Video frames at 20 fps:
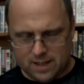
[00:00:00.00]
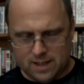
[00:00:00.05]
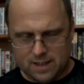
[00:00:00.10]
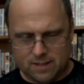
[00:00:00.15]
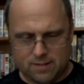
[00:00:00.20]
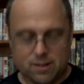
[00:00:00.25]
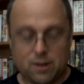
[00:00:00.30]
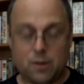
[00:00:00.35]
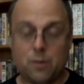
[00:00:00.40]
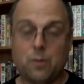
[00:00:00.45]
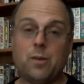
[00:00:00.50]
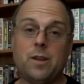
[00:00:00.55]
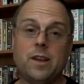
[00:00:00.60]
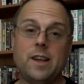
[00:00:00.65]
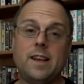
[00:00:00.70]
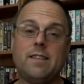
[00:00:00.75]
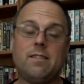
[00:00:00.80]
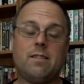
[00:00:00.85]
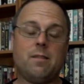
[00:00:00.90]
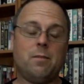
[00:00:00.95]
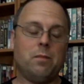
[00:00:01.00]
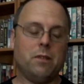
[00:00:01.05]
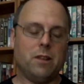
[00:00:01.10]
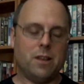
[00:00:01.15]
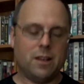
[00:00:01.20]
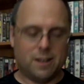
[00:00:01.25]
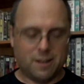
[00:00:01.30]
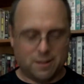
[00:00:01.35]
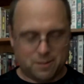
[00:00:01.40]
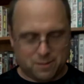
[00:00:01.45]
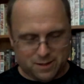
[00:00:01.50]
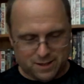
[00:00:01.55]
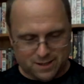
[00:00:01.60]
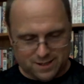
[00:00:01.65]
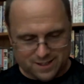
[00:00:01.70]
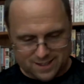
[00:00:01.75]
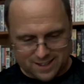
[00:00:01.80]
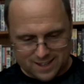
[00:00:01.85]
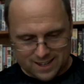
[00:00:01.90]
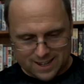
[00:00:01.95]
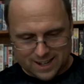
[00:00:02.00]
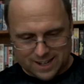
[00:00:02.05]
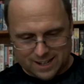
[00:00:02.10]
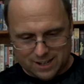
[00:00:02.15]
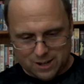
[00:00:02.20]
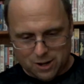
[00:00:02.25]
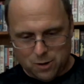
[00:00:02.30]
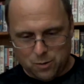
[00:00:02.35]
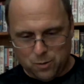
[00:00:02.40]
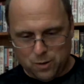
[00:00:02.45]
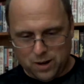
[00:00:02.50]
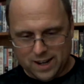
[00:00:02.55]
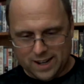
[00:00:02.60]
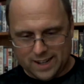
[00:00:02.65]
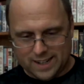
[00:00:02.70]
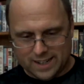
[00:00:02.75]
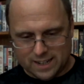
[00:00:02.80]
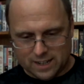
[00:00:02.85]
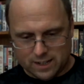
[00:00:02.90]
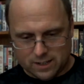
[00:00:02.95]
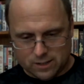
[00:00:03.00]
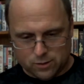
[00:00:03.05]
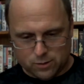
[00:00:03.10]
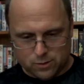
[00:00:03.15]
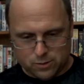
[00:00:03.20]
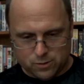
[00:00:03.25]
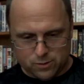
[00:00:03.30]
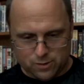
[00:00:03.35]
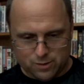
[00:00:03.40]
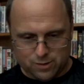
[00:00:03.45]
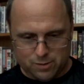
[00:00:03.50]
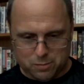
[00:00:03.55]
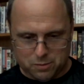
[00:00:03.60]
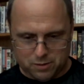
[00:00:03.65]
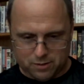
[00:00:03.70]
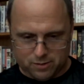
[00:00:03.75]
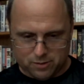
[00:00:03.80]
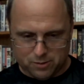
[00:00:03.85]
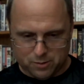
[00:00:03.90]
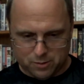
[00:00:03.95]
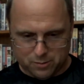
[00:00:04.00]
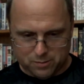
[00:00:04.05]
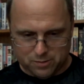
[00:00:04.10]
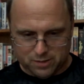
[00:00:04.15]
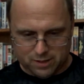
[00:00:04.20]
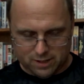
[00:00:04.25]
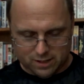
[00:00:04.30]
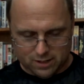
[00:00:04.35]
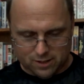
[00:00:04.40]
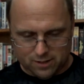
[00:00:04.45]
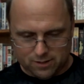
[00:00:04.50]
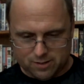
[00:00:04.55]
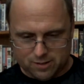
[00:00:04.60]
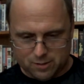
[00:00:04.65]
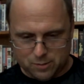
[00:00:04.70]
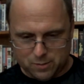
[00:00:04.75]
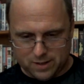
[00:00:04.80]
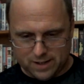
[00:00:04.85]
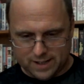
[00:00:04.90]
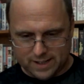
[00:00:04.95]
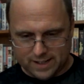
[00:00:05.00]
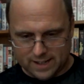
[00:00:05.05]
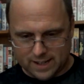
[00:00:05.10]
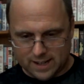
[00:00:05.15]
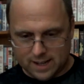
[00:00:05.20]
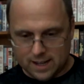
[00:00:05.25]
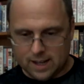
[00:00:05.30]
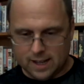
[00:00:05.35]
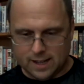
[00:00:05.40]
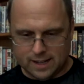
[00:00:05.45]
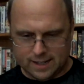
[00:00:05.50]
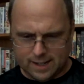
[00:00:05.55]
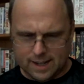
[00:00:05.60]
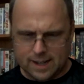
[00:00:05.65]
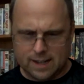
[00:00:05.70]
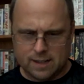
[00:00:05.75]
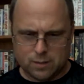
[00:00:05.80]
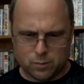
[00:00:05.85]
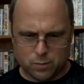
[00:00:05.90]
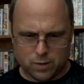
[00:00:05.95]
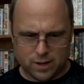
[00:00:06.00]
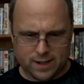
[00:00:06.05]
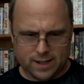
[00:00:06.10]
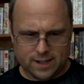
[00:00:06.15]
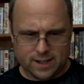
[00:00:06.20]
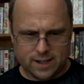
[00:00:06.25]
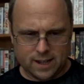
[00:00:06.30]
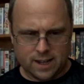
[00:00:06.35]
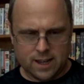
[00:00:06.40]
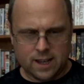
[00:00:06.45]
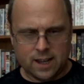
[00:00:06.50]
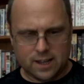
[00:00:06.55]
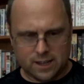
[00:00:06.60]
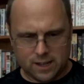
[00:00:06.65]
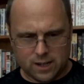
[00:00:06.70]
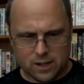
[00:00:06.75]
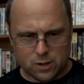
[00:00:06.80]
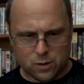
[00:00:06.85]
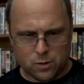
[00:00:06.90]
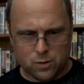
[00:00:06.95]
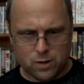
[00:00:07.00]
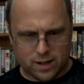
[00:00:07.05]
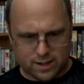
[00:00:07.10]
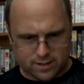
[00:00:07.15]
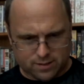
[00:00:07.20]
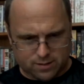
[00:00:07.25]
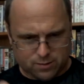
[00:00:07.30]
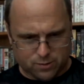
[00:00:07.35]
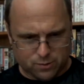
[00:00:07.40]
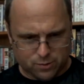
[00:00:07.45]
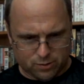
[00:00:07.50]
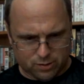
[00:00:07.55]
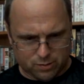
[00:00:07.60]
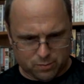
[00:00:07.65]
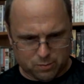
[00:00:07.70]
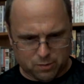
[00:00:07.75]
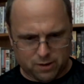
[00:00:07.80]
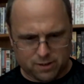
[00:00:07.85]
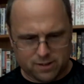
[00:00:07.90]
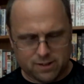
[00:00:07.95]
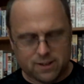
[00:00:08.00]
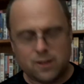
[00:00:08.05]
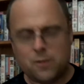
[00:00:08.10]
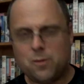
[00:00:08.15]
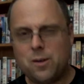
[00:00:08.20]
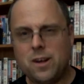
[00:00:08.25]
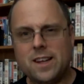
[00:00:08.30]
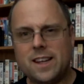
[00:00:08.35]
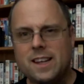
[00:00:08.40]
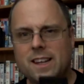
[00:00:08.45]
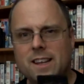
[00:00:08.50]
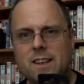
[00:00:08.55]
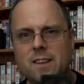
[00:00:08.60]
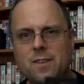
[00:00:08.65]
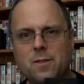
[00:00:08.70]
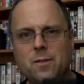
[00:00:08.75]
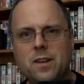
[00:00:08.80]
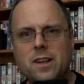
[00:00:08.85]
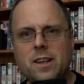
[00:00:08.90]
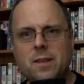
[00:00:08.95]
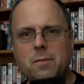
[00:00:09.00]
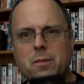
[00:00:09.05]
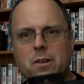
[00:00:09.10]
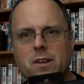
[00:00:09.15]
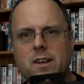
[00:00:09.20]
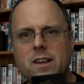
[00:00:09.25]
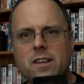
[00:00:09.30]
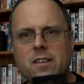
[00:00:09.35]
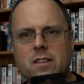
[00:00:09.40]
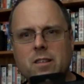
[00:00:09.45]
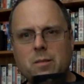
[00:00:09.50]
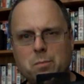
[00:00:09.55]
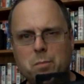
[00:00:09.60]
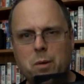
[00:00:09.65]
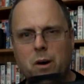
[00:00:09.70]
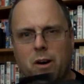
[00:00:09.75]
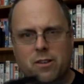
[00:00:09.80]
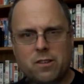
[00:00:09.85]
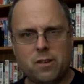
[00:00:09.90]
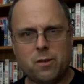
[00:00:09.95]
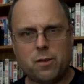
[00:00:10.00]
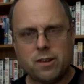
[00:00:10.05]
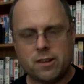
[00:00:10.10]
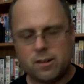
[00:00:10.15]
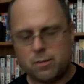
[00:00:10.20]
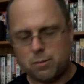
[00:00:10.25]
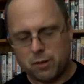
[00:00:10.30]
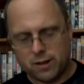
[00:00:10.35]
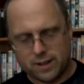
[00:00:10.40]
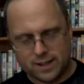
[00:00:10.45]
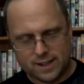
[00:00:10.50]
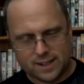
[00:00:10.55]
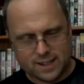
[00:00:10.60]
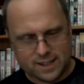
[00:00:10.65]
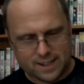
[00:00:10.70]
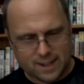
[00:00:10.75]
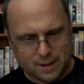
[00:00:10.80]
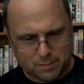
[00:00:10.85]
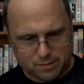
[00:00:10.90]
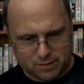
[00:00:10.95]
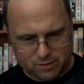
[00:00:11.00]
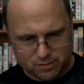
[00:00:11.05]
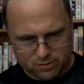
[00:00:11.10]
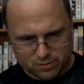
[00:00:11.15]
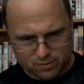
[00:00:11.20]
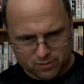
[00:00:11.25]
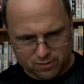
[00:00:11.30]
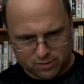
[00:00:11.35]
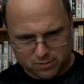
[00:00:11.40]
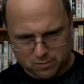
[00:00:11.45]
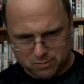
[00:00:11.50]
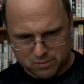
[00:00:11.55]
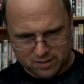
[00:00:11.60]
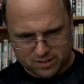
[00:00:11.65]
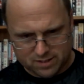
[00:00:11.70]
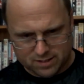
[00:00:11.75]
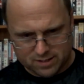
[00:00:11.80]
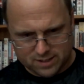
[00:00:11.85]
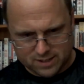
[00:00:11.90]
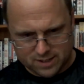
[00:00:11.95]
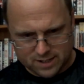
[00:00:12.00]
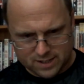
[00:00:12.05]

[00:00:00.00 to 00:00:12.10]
So here's the blurb. No way, your Cool Spot chums are locked away. Yes way, you as Cool Spot. I don't know why they put spot, the word spot in capitals for some reason.